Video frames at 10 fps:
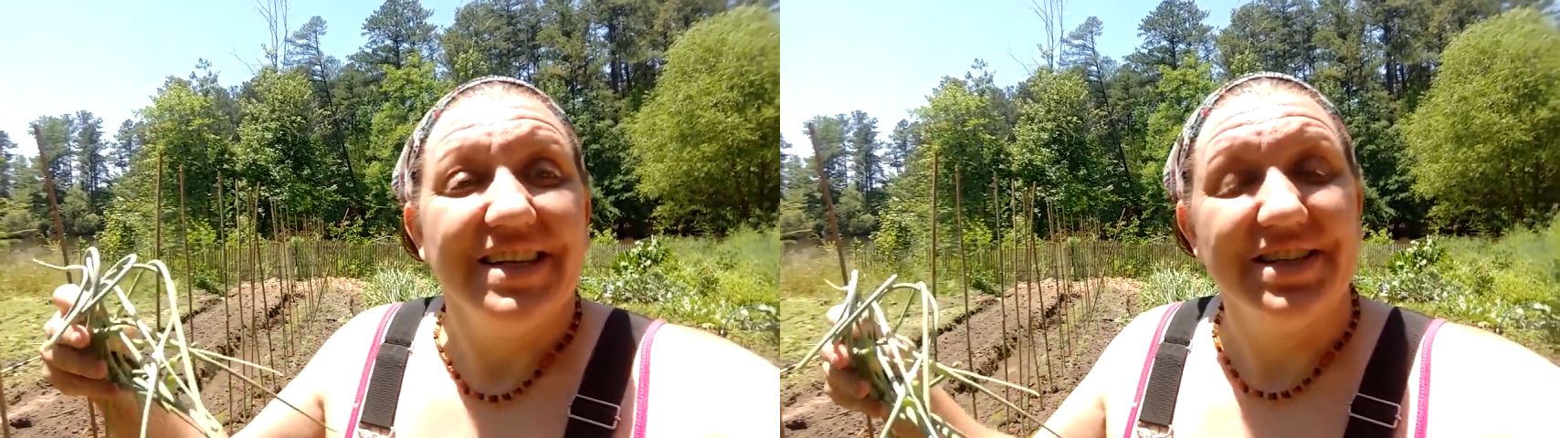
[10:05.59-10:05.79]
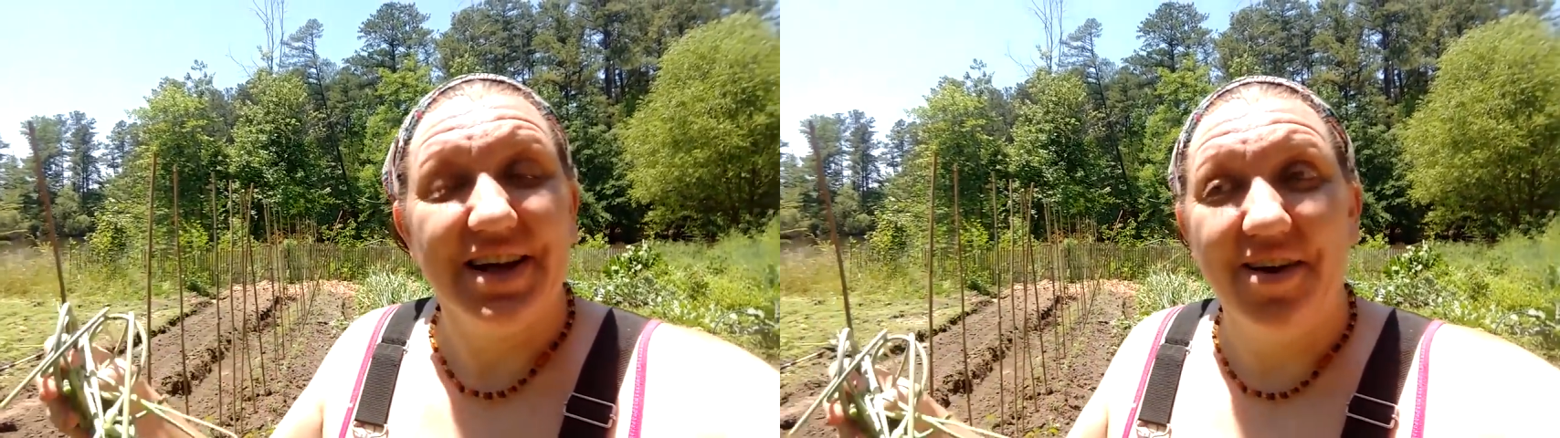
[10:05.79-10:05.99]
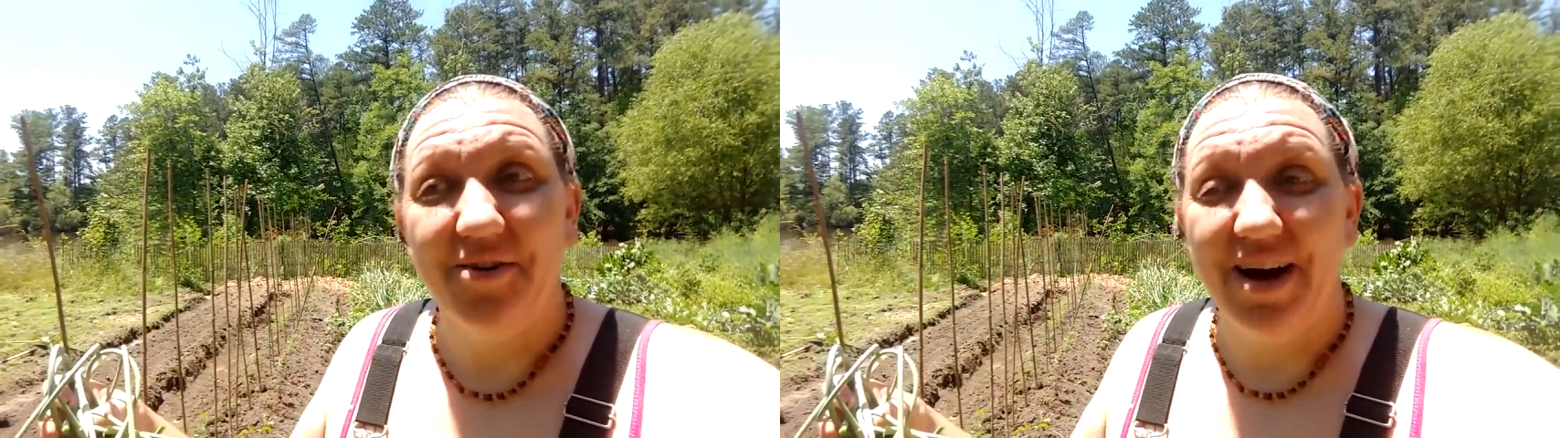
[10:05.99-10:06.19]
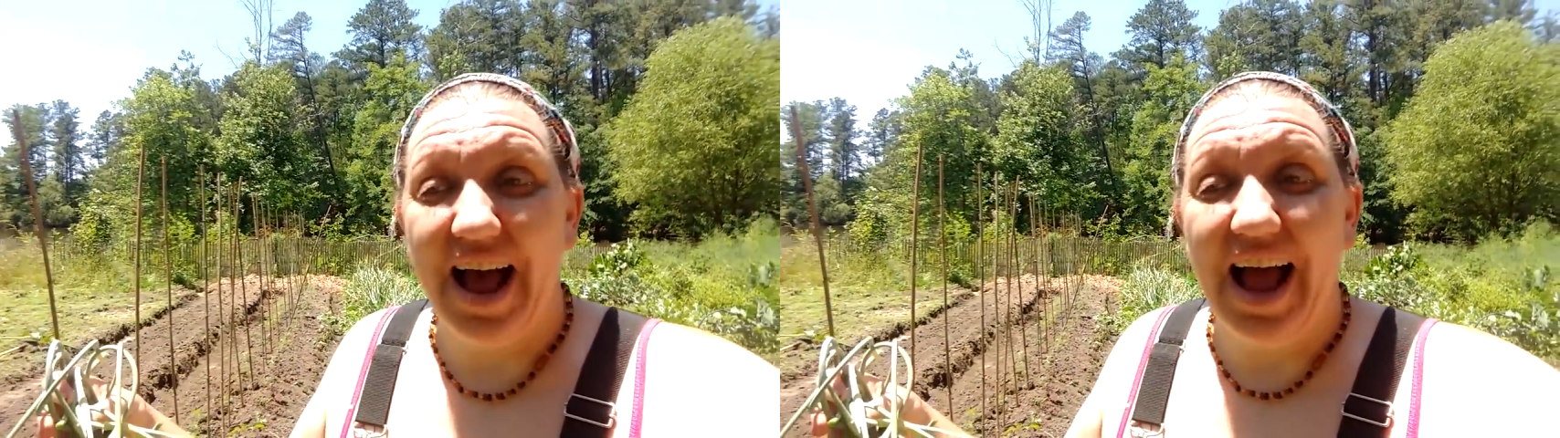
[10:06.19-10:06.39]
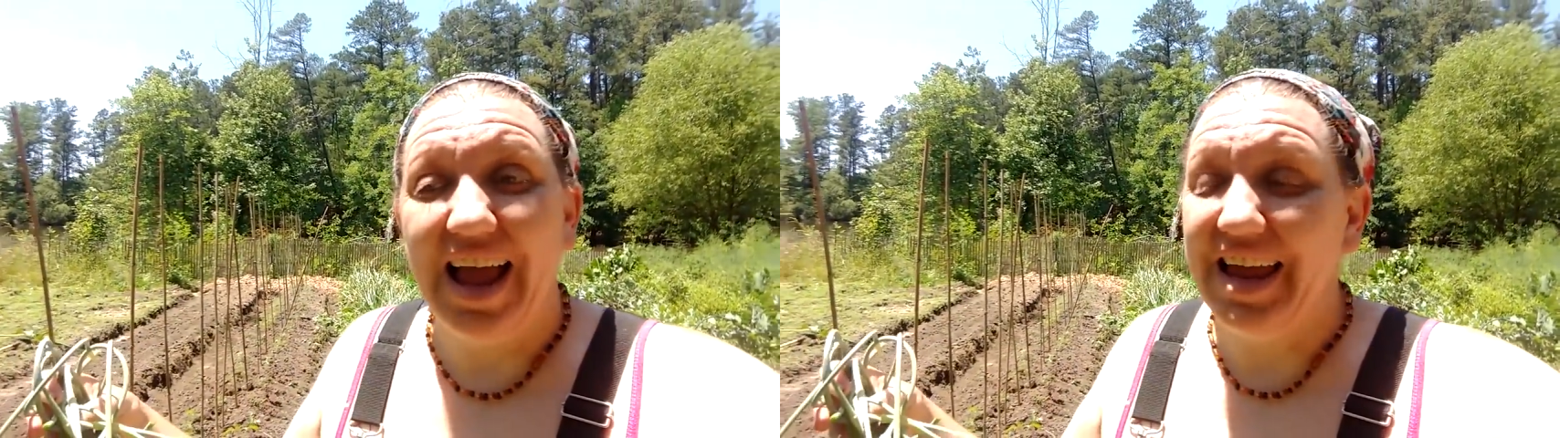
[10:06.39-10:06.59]
So
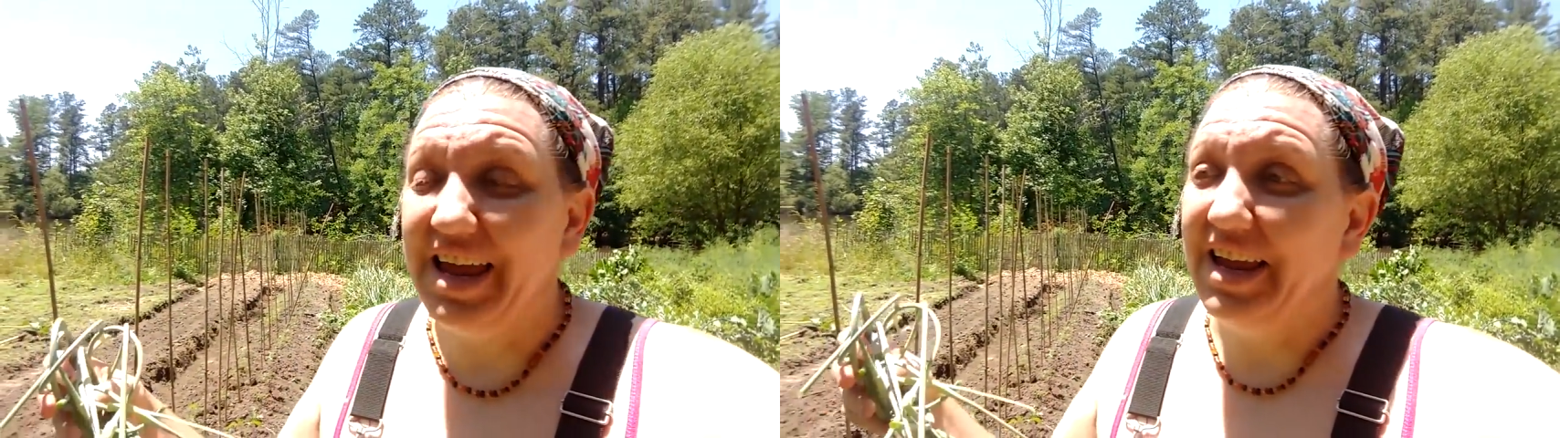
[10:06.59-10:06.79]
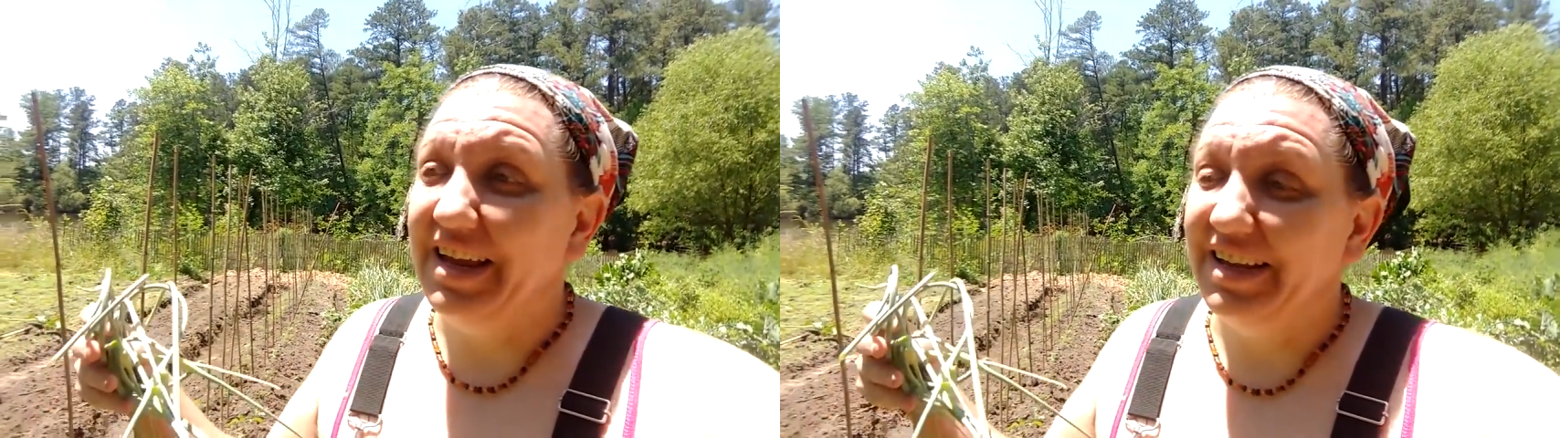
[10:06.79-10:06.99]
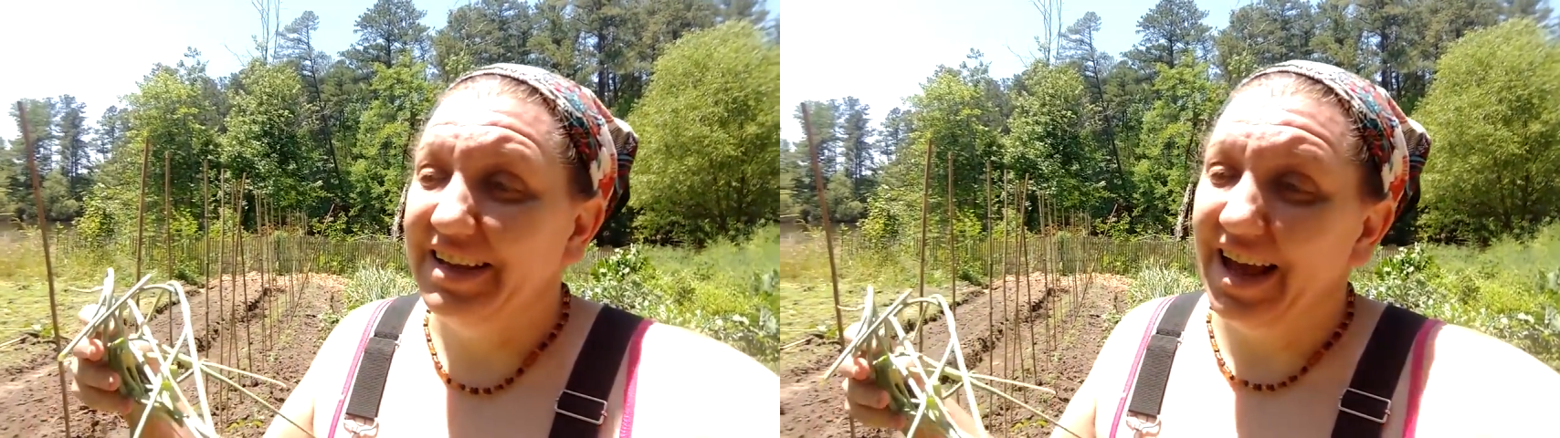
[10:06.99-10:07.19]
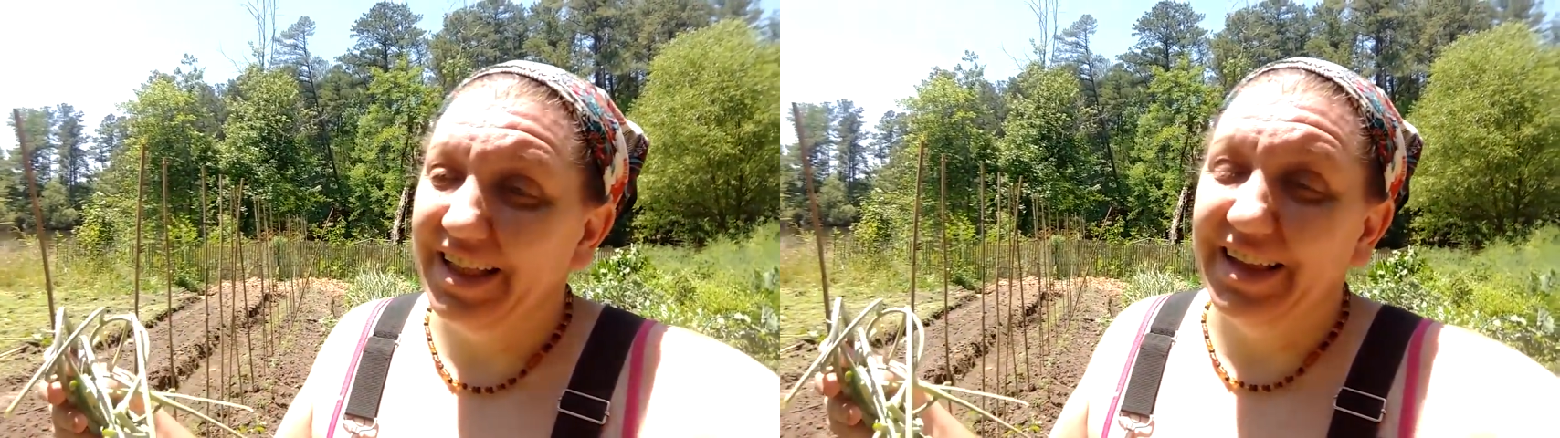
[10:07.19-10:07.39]
I got